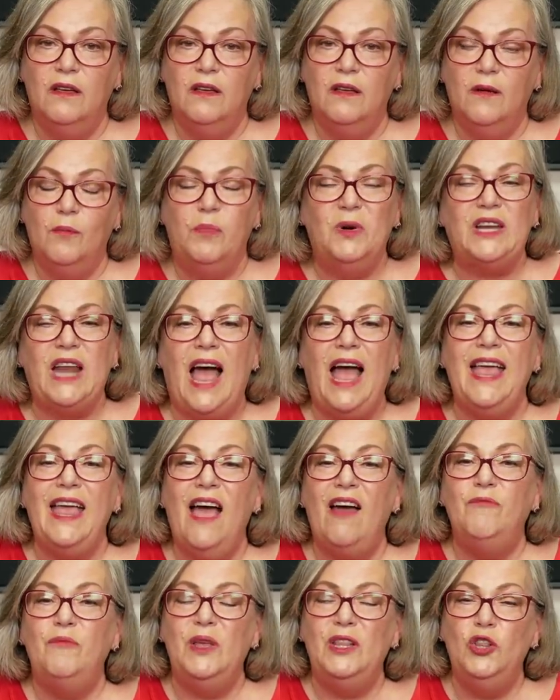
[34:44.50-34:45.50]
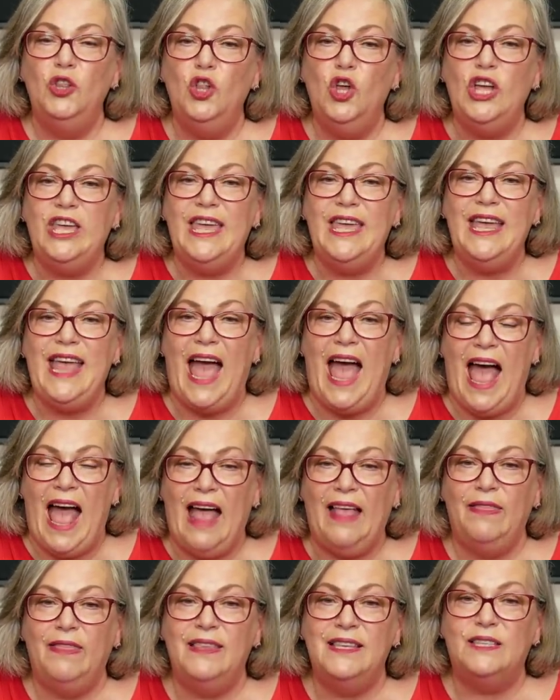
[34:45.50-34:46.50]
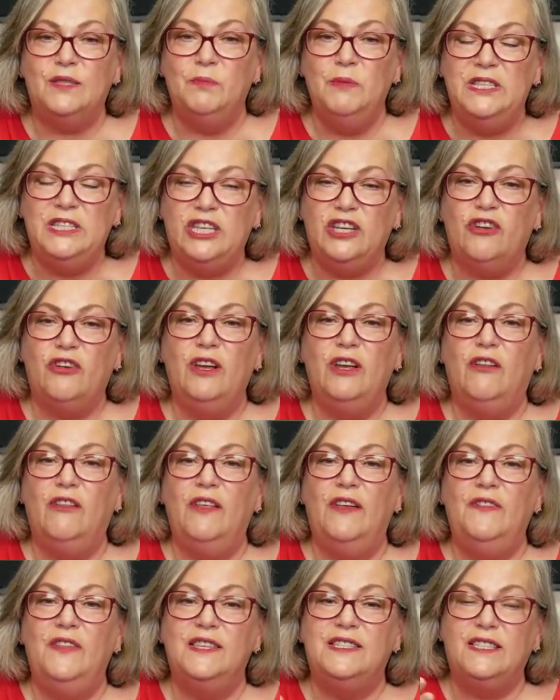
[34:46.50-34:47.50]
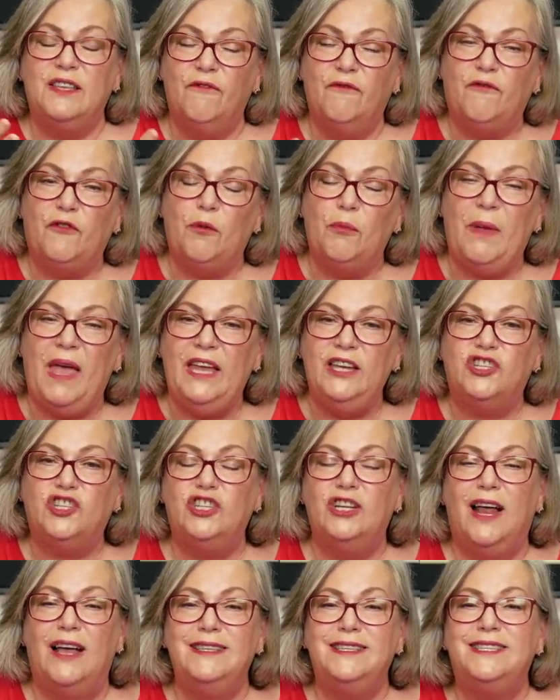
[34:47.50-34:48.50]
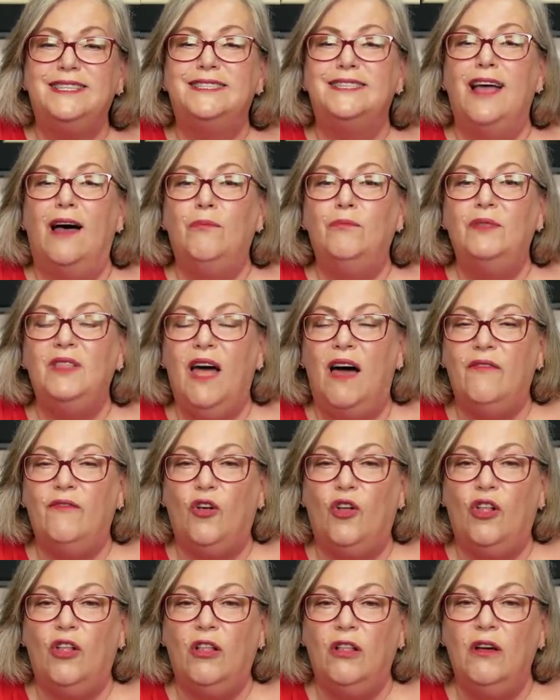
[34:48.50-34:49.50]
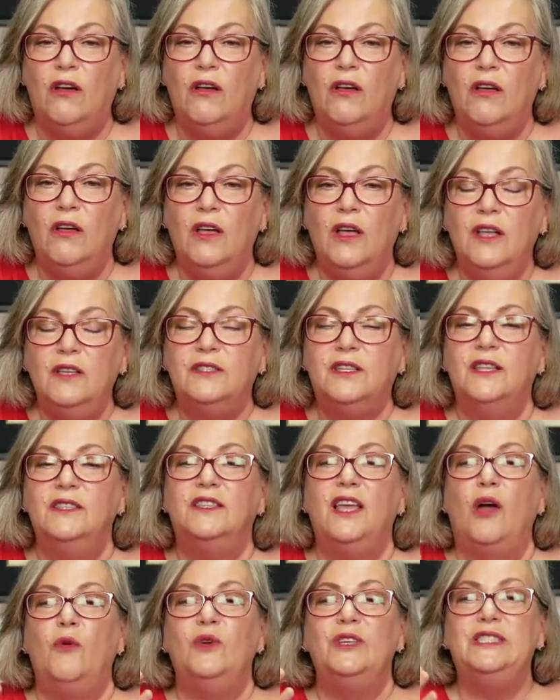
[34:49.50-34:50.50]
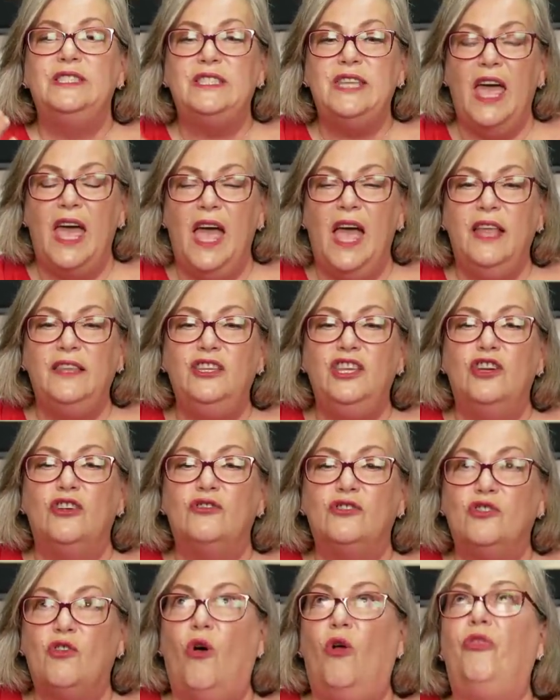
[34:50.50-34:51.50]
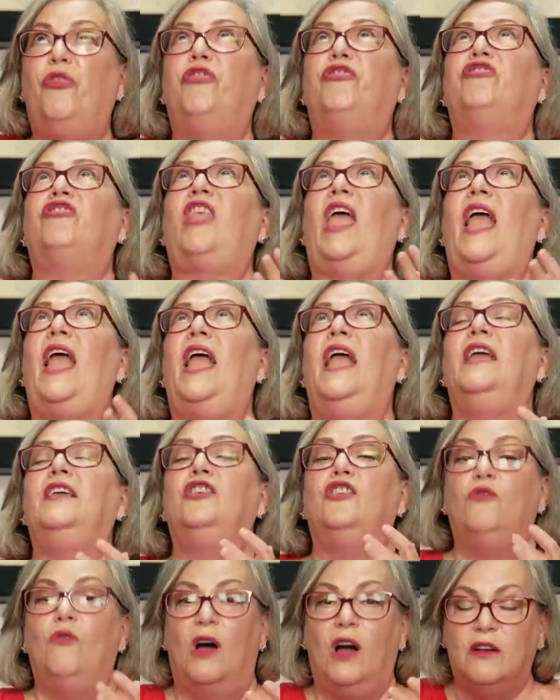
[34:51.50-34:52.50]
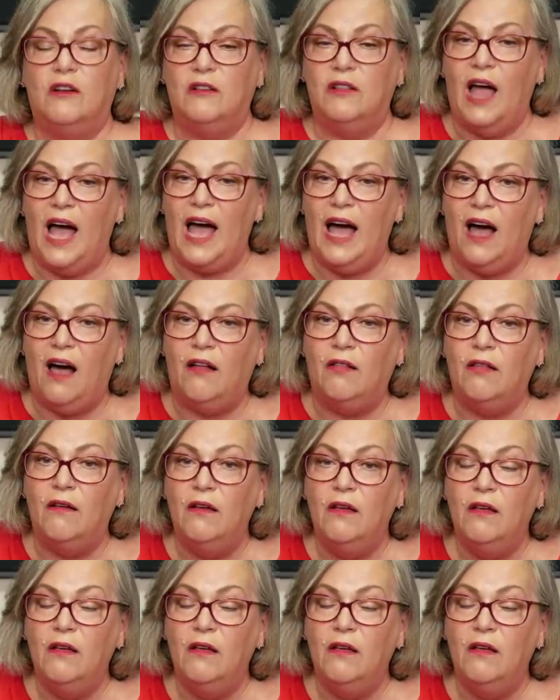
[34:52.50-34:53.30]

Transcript: But I have been looking at this material and this information on some level since I was 10 years old. Thank you, Uncle Al.